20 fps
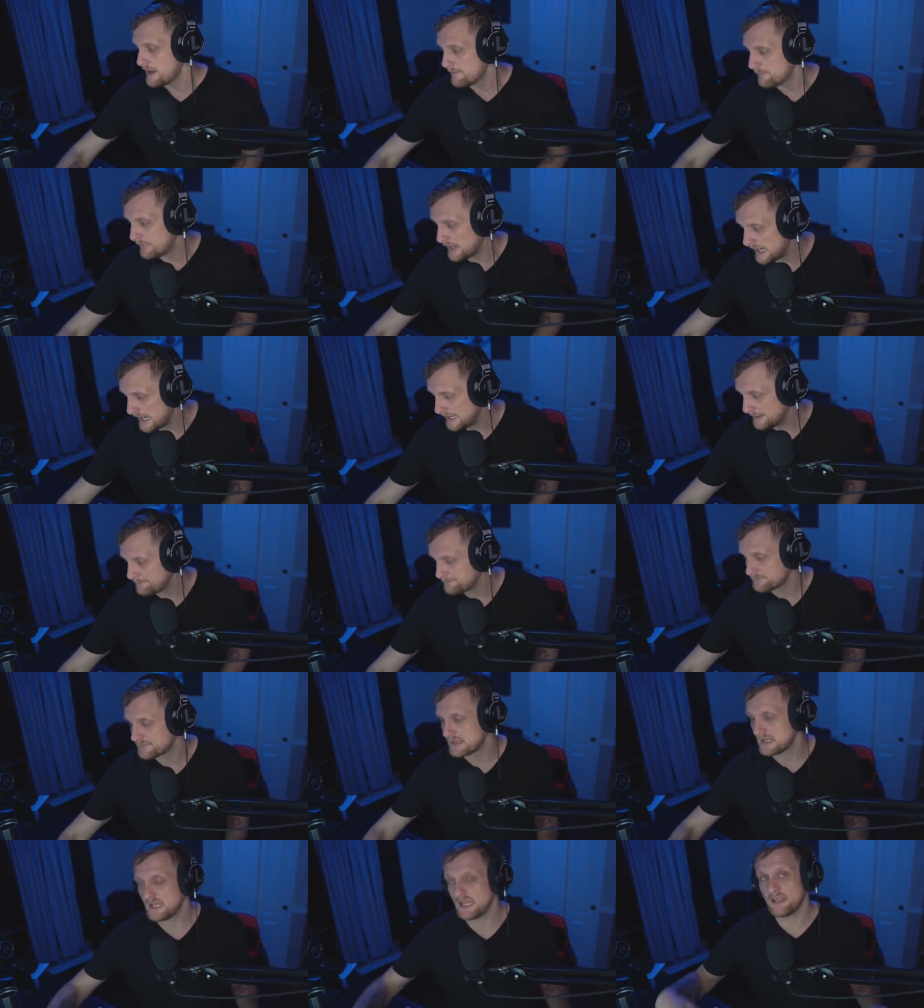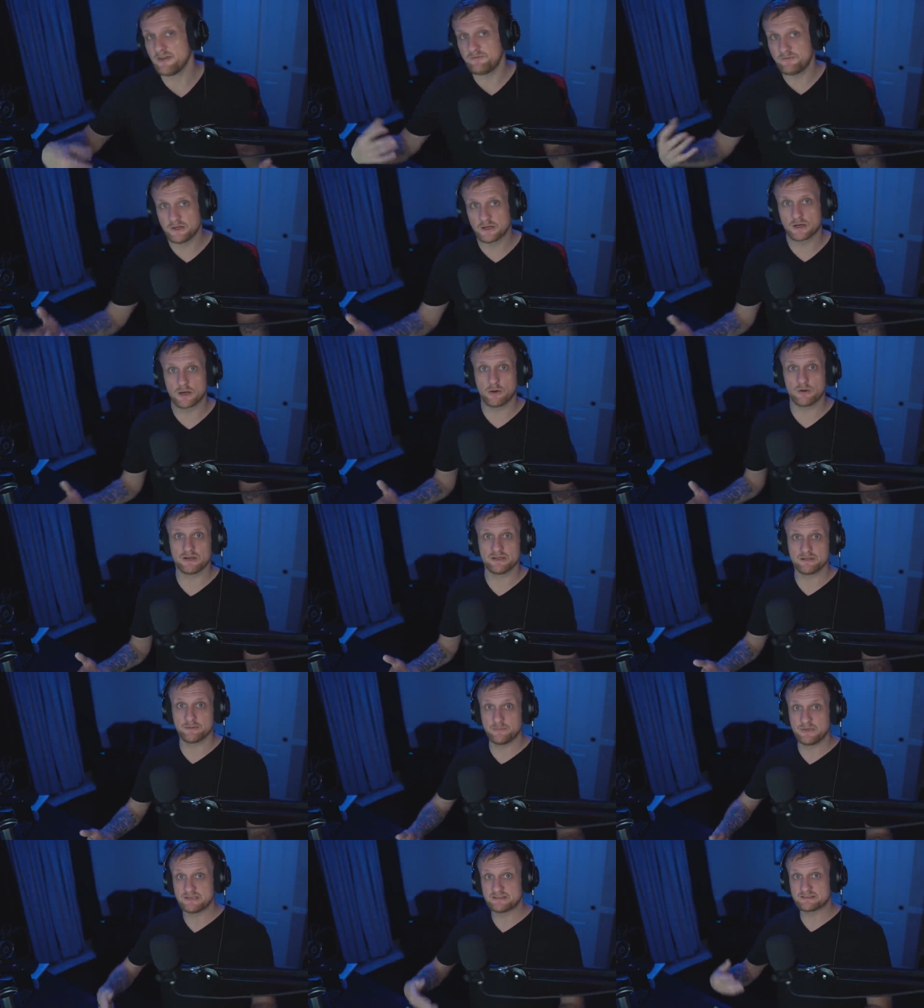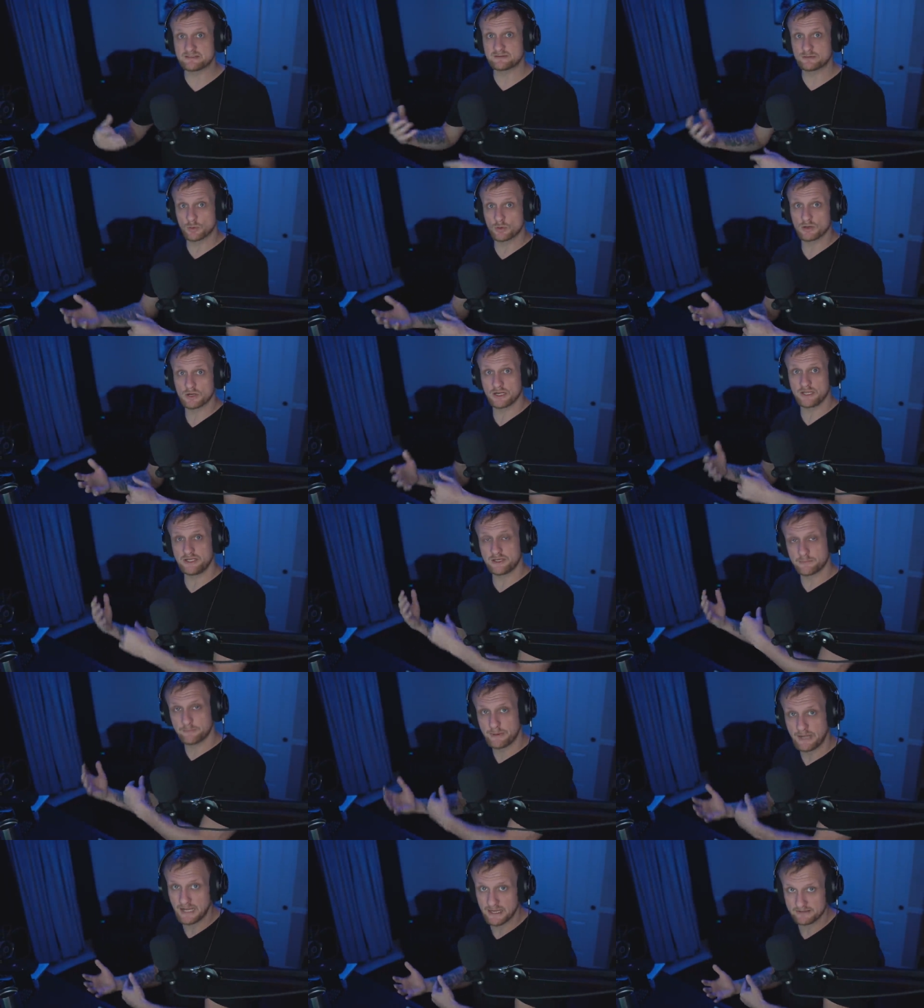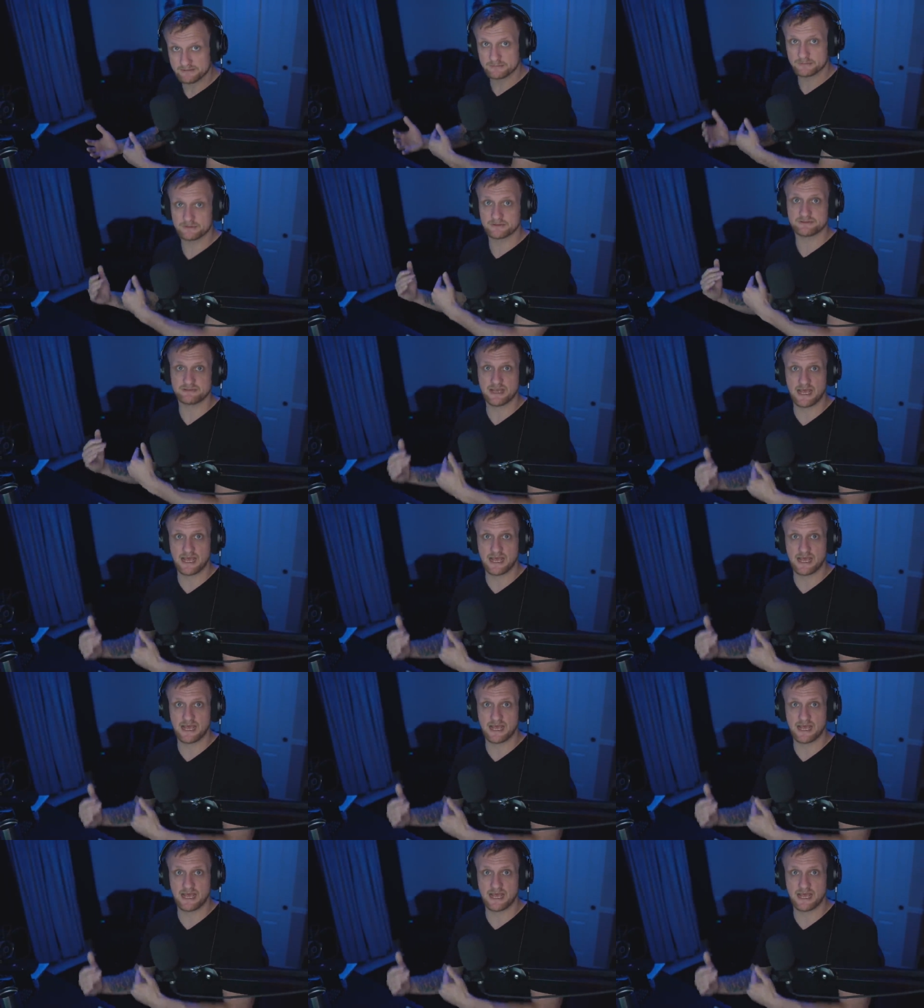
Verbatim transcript: But if you're going to be storing your passwords